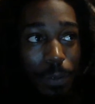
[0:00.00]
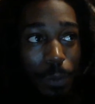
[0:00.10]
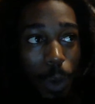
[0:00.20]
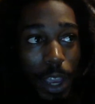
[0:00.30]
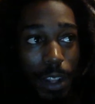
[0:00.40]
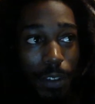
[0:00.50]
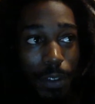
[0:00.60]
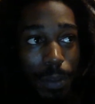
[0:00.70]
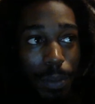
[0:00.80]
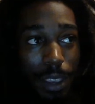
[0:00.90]
way
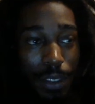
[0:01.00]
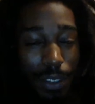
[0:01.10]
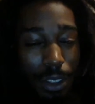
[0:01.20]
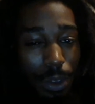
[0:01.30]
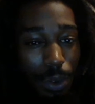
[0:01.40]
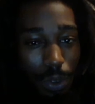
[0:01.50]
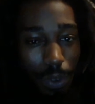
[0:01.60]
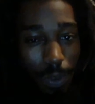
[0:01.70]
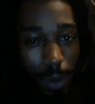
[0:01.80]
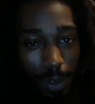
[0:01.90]
different beings than the usual
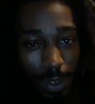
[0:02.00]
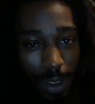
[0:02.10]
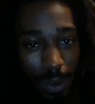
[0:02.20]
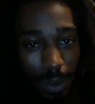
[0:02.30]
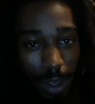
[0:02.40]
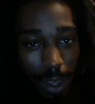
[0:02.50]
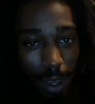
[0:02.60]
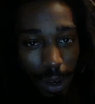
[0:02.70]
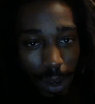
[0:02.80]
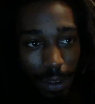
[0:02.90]
from we've seen through the
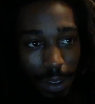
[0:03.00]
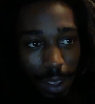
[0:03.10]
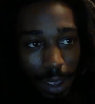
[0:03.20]
years,